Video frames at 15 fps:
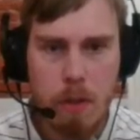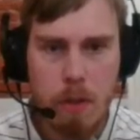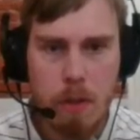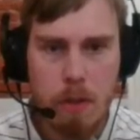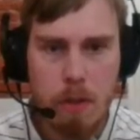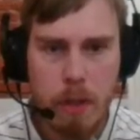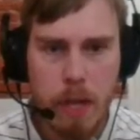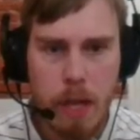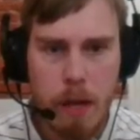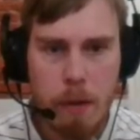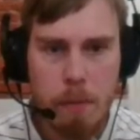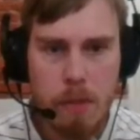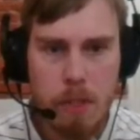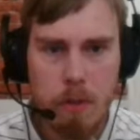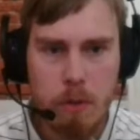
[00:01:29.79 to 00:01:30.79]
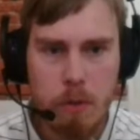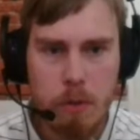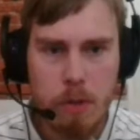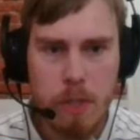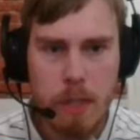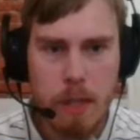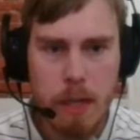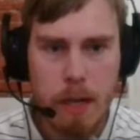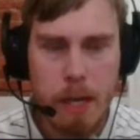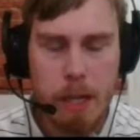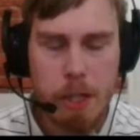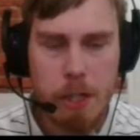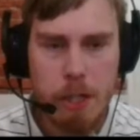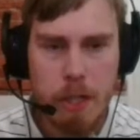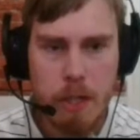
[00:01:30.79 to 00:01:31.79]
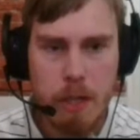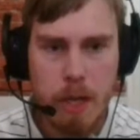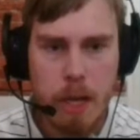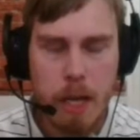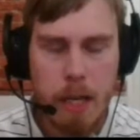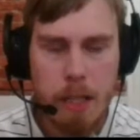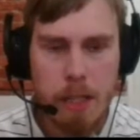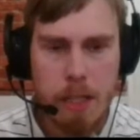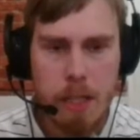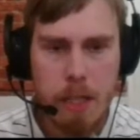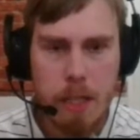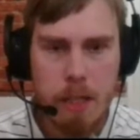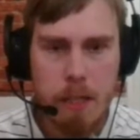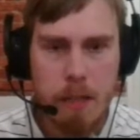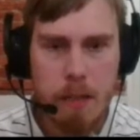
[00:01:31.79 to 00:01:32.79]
So again, just using an engine, h6.